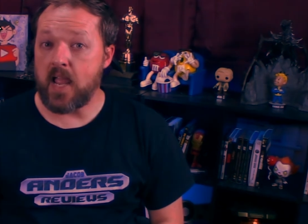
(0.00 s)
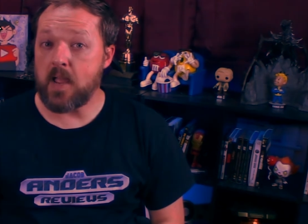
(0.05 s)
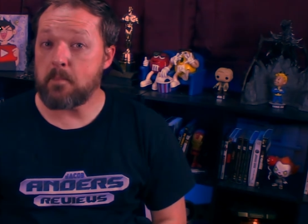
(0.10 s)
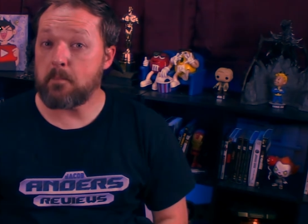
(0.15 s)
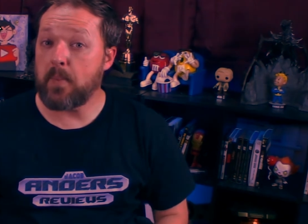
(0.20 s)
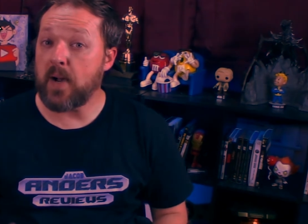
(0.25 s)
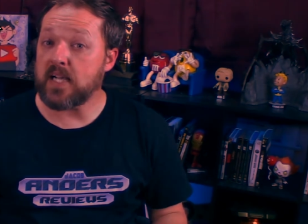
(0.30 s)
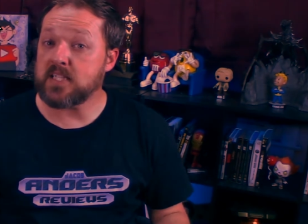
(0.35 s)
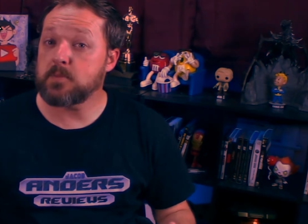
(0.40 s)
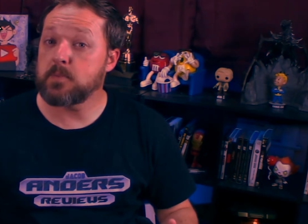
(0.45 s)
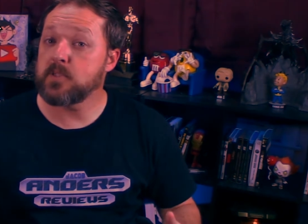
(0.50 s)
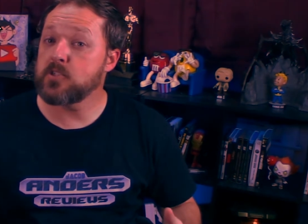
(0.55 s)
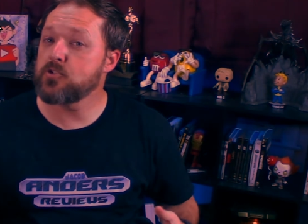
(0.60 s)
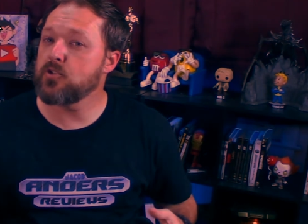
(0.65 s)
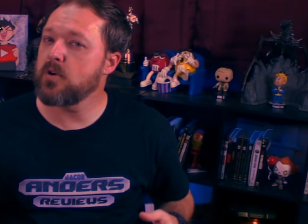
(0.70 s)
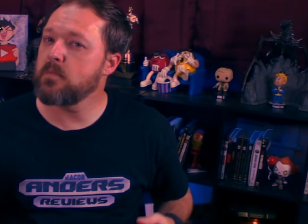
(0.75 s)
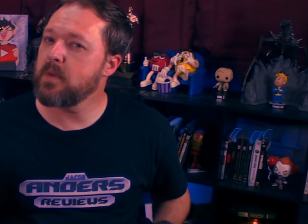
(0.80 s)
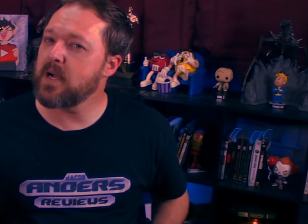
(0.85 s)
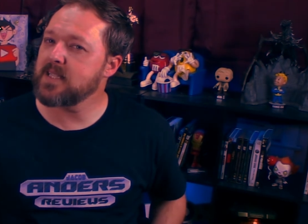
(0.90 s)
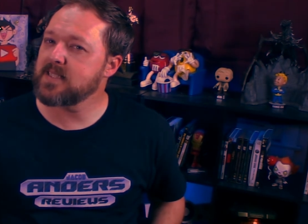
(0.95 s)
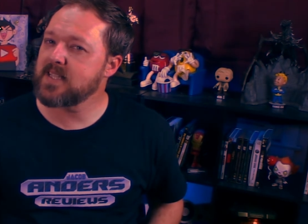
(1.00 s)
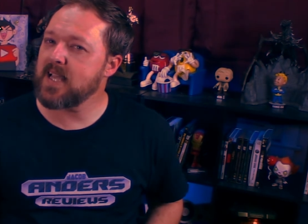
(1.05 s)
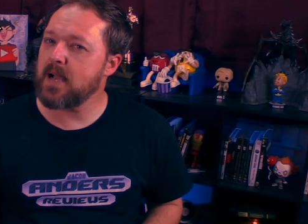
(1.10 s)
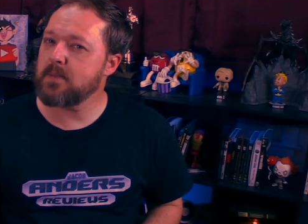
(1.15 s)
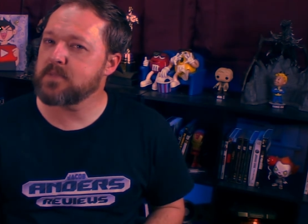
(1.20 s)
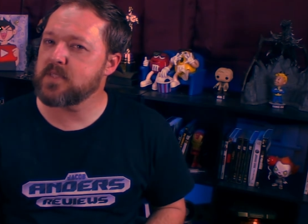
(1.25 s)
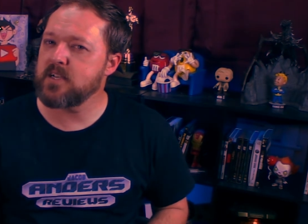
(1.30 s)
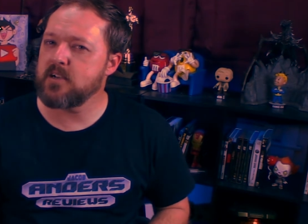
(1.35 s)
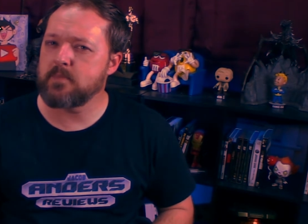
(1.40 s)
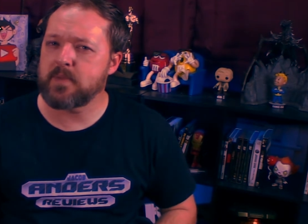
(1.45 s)
And possibly join my
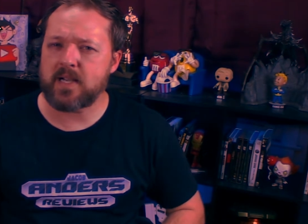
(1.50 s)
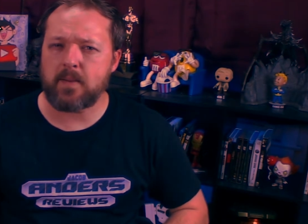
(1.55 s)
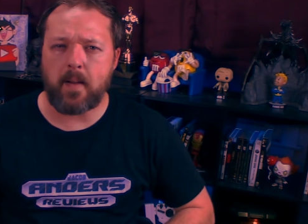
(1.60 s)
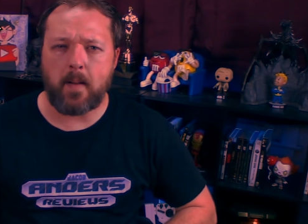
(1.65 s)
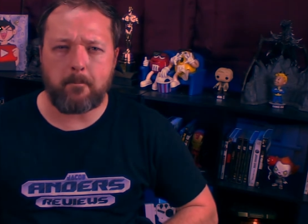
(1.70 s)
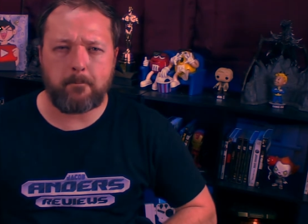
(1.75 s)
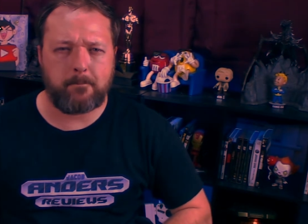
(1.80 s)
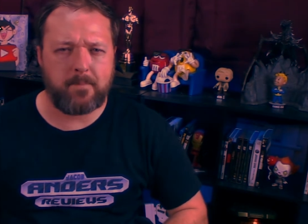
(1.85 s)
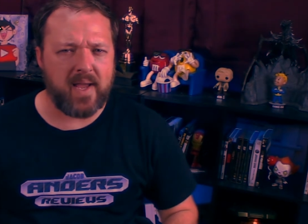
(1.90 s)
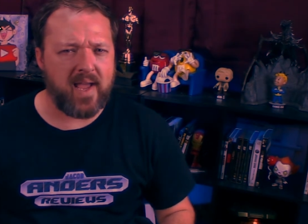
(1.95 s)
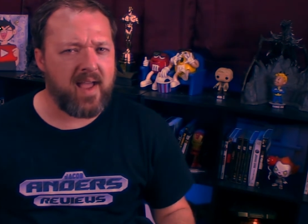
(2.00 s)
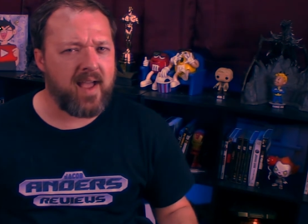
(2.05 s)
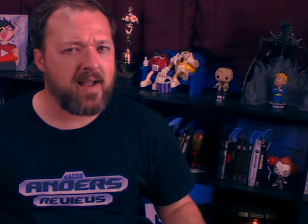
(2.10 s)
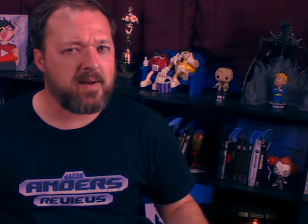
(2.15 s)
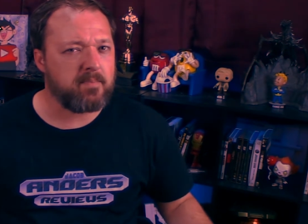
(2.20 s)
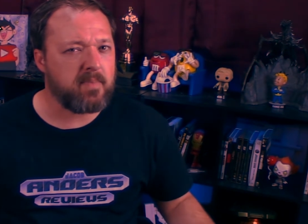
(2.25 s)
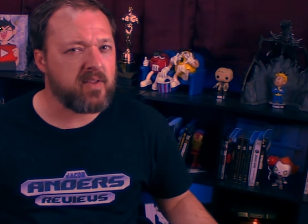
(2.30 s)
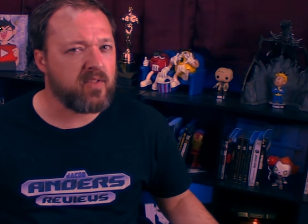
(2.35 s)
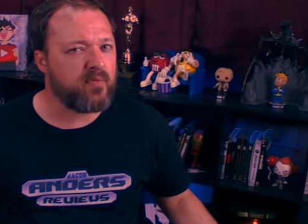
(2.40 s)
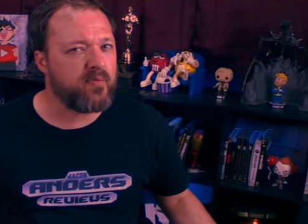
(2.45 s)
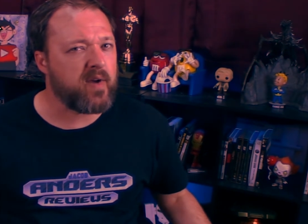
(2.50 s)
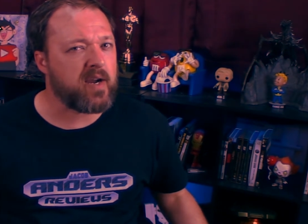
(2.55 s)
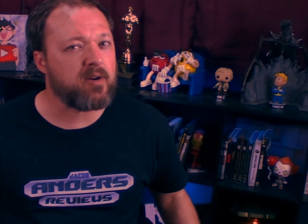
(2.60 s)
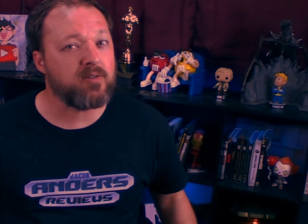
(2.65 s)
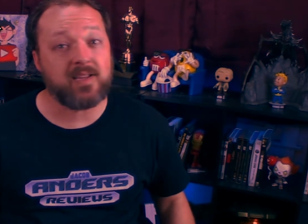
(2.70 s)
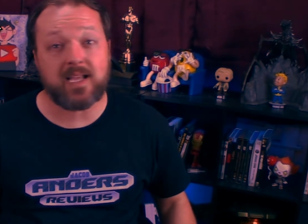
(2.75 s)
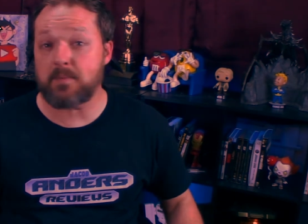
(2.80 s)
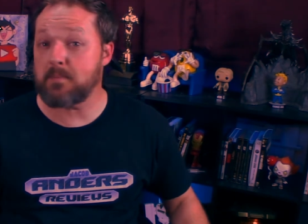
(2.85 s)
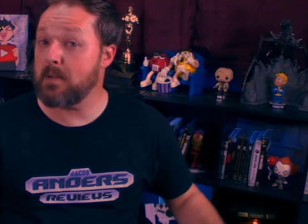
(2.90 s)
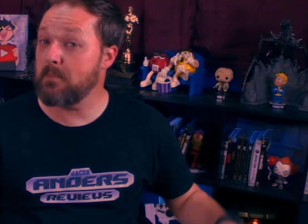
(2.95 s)
top tier and become a bad
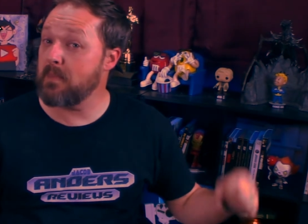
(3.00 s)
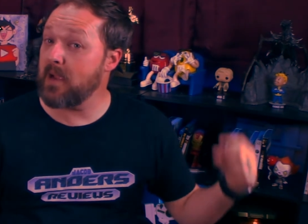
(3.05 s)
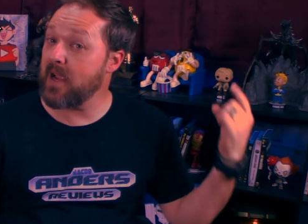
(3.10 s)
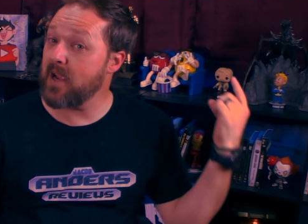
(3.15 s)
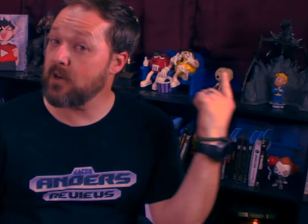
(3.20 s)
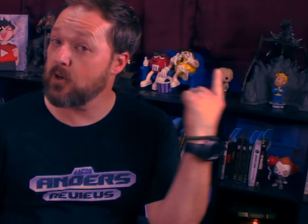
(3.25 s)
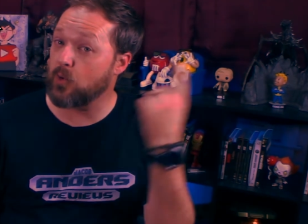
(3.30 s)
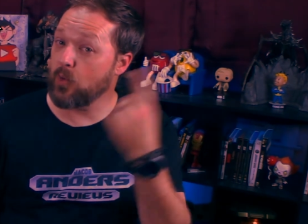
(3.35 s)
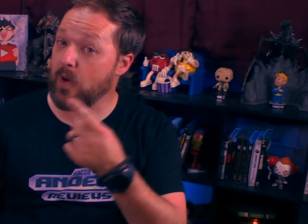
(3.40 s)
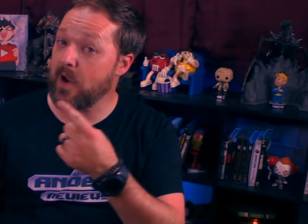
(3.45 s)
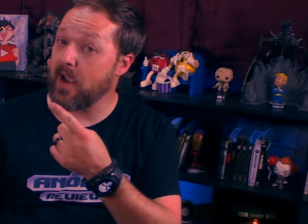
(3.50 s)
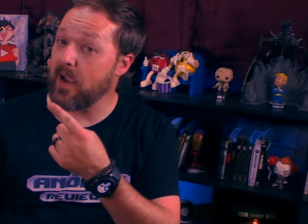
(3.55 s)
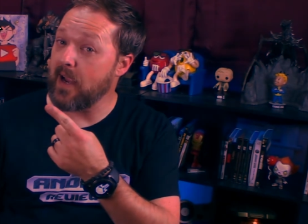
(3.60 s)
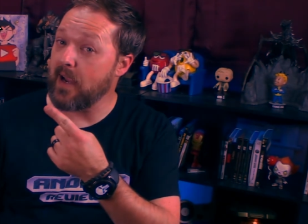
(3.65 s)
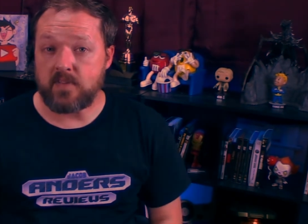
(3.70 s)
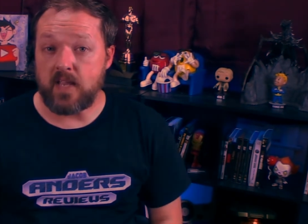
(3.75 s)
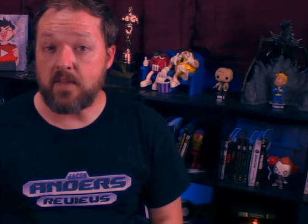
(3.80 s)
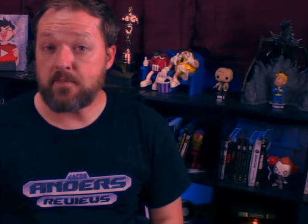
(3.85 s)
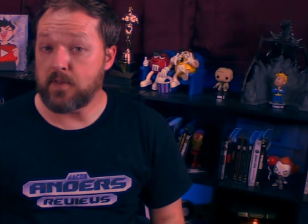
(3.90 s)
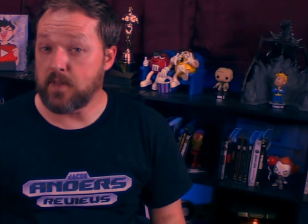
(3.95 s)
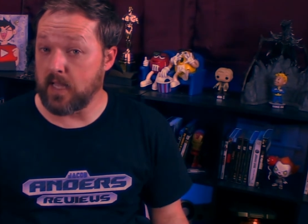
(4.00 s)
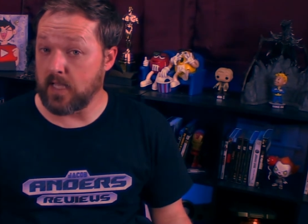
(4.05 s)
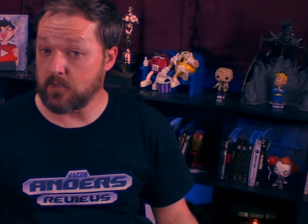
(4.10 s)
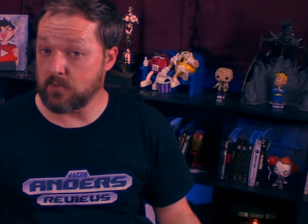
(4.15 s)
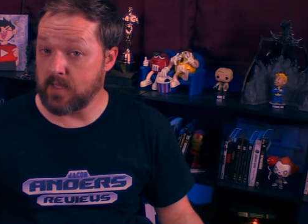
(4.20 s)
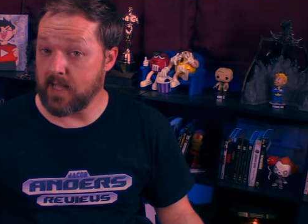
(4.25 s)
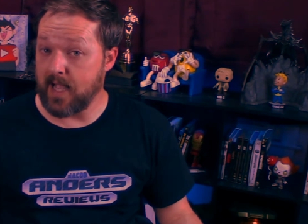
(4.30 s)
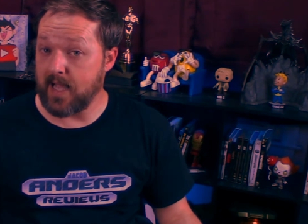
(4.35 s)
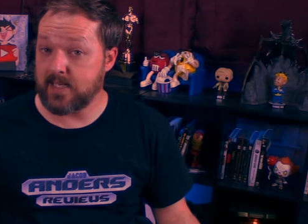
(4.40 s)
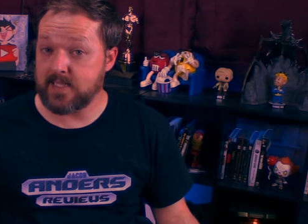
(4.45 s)
motherfucker like my man Greg. If you
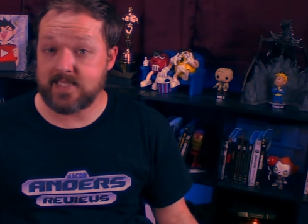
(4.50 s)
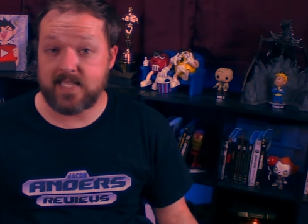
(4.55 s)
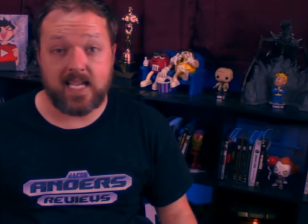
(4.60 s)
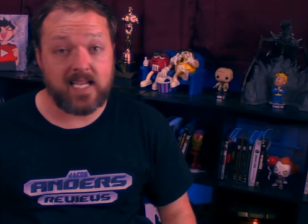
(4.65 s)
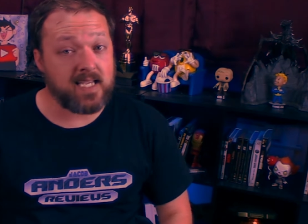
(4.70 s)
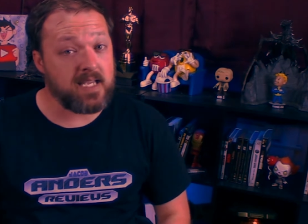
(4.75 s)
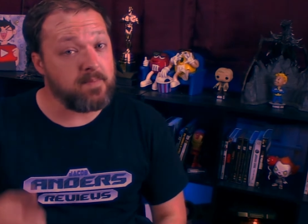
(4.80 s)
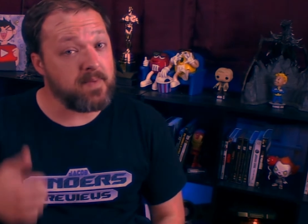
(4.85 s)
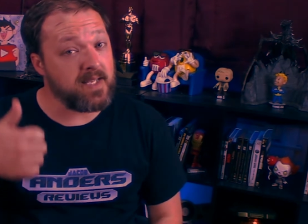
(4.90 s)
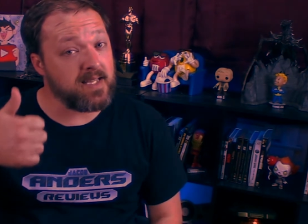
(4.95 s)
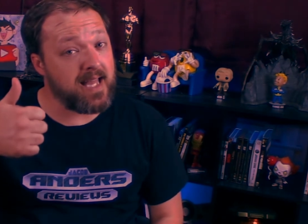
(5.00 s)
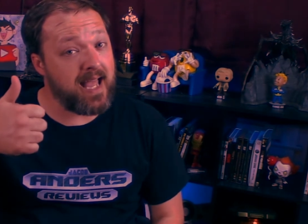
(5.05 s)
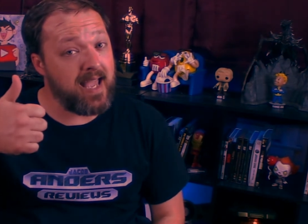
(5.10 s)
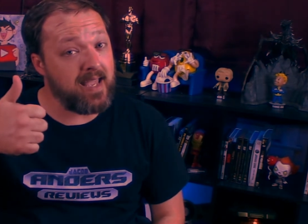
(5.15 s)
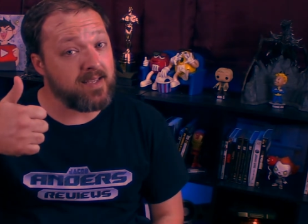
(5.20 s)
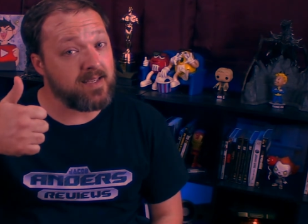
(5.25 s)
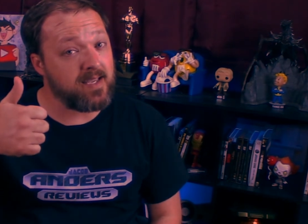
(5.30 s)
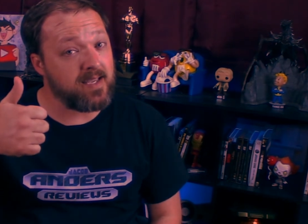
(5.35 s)
liked what I had to say, give me a like.